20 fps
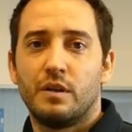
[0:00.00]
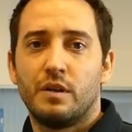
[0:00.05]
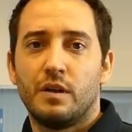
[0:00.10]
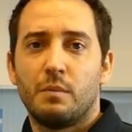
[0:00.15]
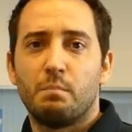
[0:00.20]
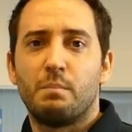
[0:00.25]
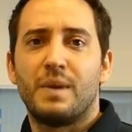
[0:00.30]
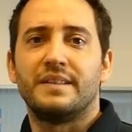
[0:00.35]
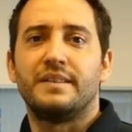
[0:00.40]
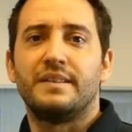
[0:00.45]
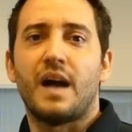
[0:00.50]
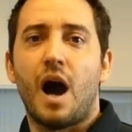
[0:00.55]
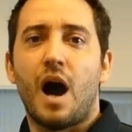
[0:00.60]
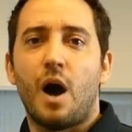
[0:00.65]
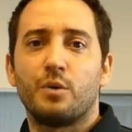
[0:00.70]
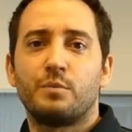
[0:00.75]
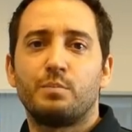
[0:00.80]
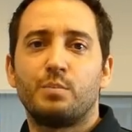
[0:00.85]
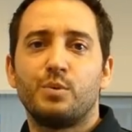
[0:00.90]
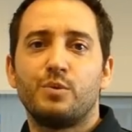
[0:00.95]
but the
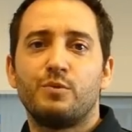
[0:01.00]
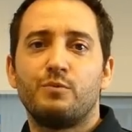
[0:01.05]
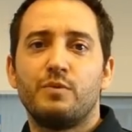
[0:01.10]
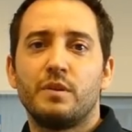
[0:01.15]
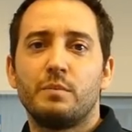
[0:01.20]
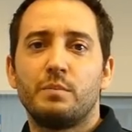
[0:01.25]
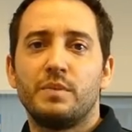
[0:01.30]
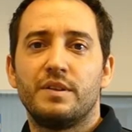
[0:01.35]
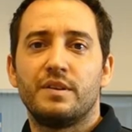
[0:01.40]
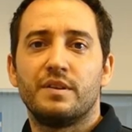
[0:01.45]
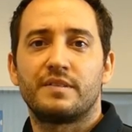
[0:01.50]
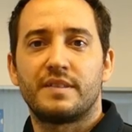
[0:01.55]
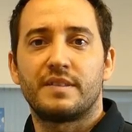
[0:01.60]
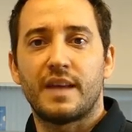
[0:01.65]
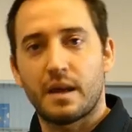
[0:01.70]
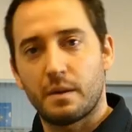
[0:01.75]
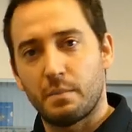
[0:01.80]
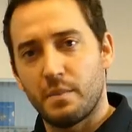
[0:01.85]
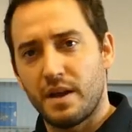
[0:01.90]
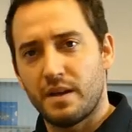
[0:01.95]
output will be the
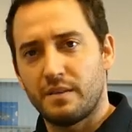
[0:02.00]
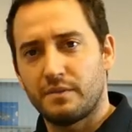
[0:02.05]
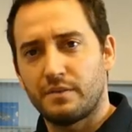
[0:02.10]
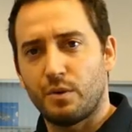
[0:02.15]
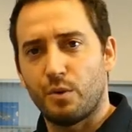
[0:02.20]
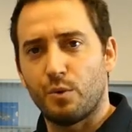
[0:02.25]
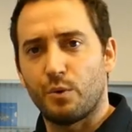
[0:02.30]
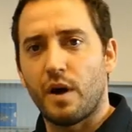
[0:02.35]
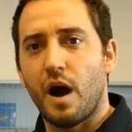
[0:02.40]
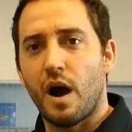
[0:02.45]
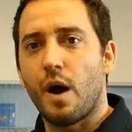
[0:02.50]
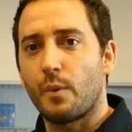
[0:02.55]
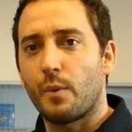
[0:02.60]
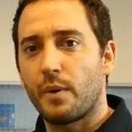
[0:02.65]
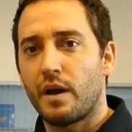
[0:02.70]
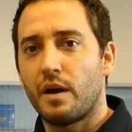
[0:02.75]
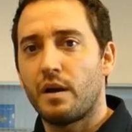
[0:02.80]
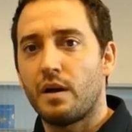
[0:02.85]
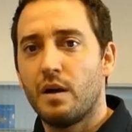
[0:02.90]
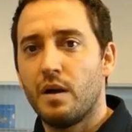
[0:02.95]
segment or
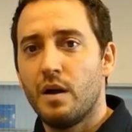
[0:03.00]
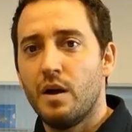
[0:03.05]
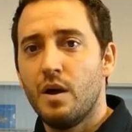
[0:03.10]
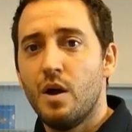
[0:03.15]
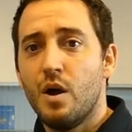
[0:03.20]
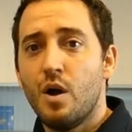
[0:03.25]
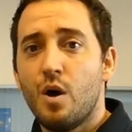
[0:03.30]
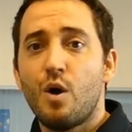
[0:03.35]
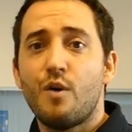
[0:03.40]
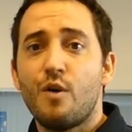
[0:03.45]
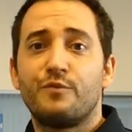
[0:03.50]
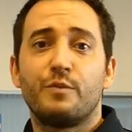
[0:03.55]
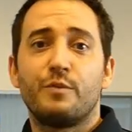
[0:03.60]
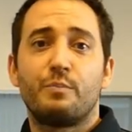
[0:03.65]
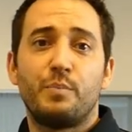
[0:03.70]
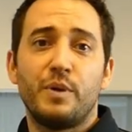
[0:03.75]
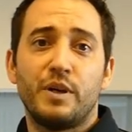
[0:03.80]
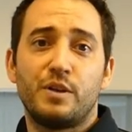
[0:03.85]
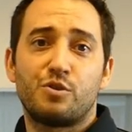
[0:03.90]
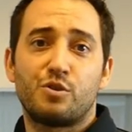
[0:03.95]
area of the
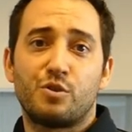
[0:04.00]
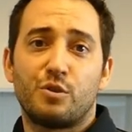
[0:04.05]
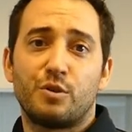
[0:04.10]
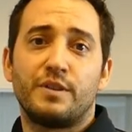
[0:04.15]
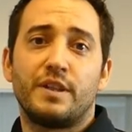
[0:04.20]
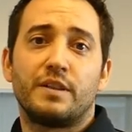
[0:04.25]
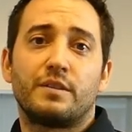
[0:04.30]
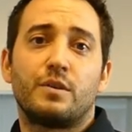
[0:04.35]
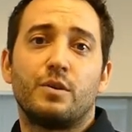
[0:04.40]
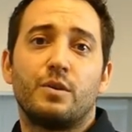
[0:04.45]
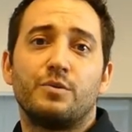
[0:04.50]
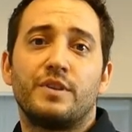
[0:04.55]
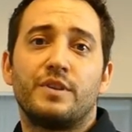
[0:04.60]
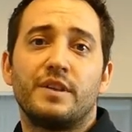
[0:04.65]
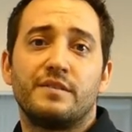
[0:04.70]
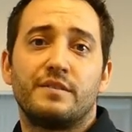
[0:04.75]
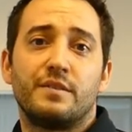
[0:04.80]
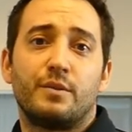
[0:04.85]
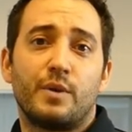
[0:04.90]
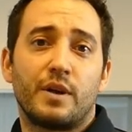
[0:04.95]
picture that contains
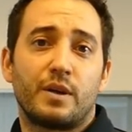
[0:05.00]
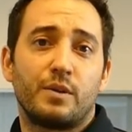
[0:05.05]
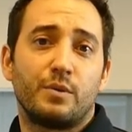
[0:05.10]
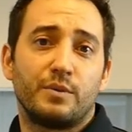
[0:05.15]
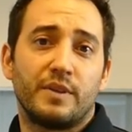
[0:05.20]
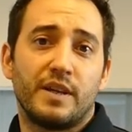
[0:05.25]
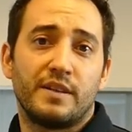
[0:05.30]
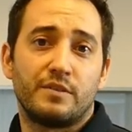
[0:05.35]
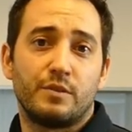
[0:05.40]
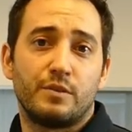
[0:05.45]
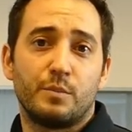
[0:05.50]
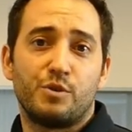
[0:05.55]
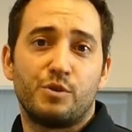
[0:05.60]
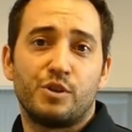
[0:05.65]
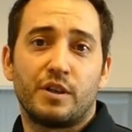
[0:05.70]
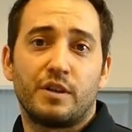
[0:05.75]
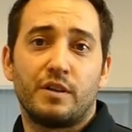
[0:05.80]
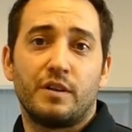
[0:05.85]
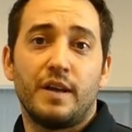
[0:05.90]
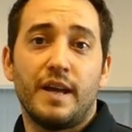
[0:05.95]
the recognized object
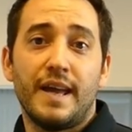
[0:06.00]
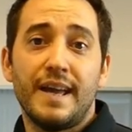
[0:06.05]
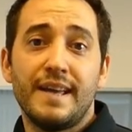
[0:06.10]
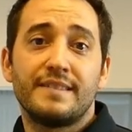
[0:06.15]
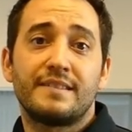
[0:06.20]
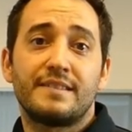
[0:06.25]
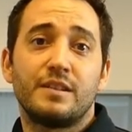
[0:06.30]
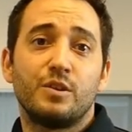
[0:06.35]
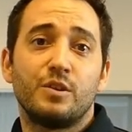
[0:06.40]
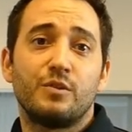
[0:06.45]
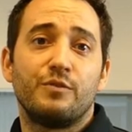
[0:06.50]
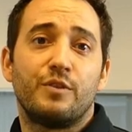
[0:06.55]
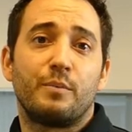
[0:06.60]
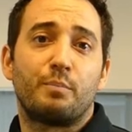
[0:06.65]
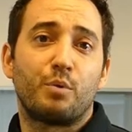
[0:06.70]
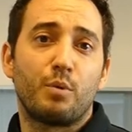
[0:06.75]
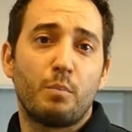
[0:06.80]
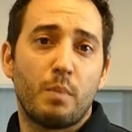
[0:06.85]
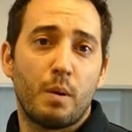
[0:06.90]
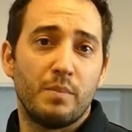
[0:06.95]
instead of the
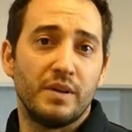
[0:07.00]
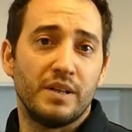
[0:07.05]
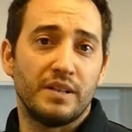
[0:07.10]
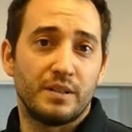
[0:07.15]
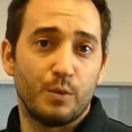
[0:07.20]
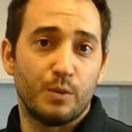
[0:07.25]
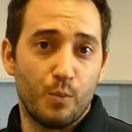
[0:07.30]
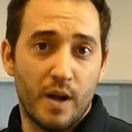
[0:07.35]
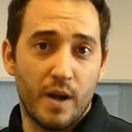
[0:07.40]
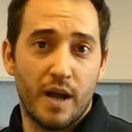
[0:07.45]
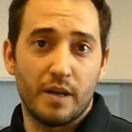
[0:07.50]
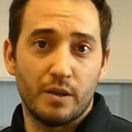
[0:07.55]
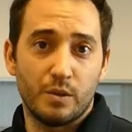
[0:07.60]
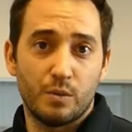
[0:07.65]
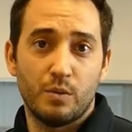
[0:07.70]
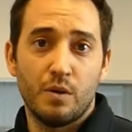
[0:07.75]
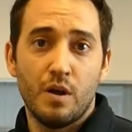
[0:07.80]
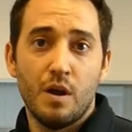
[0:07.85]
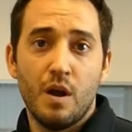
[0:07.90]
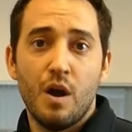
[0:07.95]
probability value
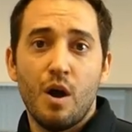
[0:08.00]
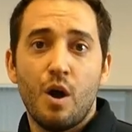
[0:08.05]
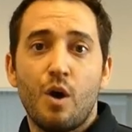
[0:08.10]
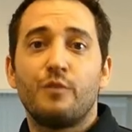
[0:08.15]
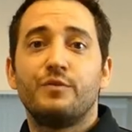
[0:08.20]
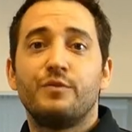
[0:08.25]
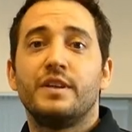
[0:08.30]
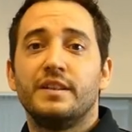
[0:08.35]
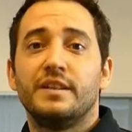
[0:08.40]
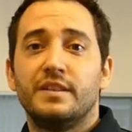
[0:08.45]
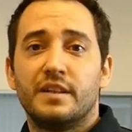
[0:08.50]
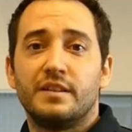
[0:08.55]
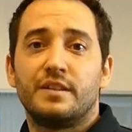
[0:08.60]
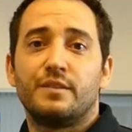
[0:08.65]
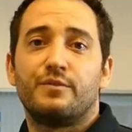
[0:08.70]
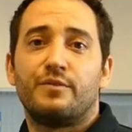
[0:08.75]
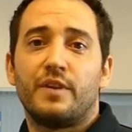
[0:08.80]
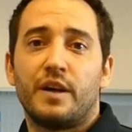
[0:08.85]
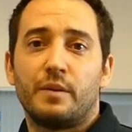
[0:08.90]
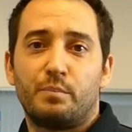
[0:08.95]
of the
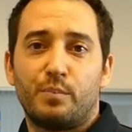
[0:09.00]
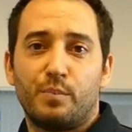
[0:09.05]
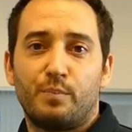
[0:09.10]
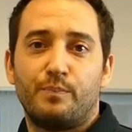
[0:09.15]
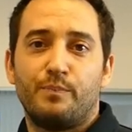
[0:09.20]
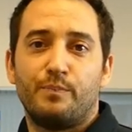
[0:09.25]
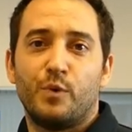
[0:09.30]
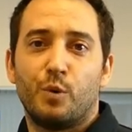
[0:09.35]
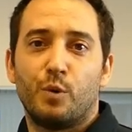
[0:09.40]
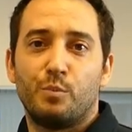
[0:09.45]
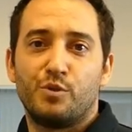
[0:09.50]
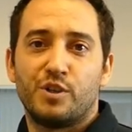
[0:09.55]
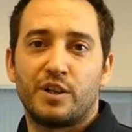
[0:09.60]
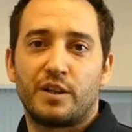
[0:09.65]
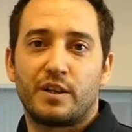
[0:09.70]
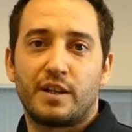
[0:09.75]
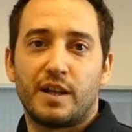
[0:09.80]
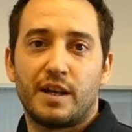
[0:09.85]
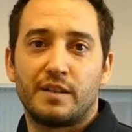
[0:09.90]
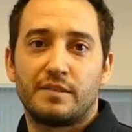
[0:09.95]
identified object
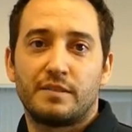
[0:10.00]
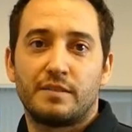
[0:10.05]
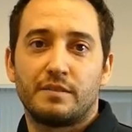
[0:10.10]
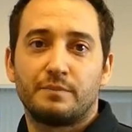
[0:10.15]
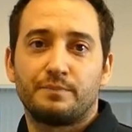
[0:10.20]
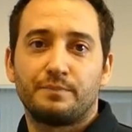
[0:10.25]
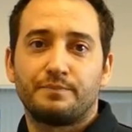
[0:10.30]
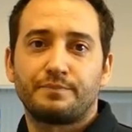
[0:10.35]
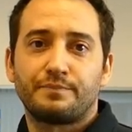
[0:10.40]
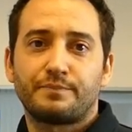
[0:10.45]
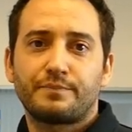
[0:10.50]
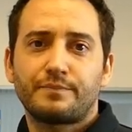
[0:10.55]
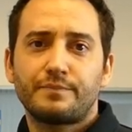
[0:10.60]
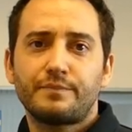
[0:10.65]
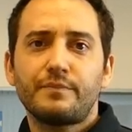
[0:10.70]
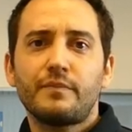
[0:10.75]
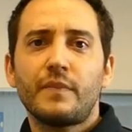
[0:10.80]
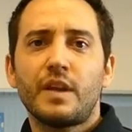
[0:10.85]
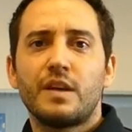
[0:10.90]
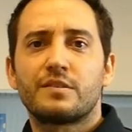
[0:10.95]
class
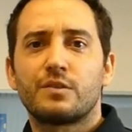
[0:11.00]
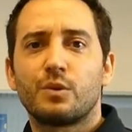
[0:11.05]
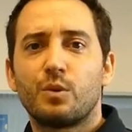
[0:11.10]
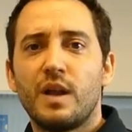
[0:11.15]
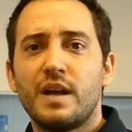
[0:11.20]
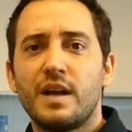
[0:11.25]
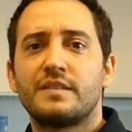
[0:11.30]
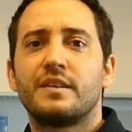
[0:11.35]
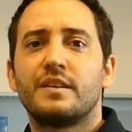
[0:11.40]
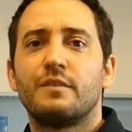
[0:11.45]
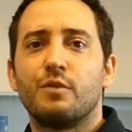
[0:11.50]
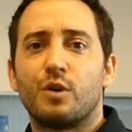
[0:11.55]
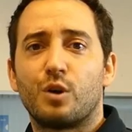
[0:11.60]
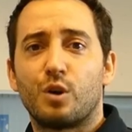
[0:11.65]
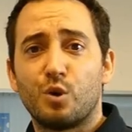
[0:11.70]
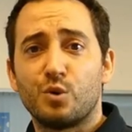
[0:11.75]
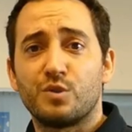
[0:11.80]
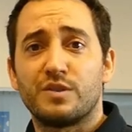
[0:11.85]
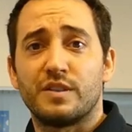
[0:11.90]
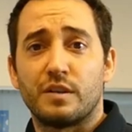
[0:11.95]
so let's have a
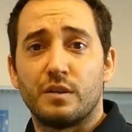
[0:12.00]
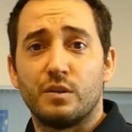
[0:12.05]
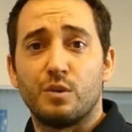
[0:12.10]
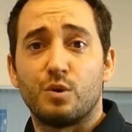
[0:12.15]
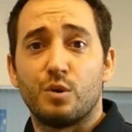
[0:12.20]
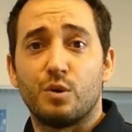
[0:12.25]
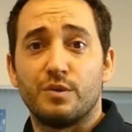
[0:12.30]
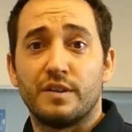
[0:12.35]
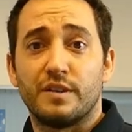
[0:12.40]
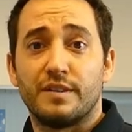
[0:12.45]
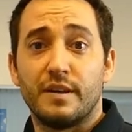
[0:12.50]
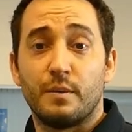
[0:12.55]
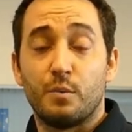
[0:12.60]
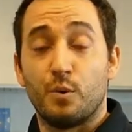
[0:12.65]
closer look on the demo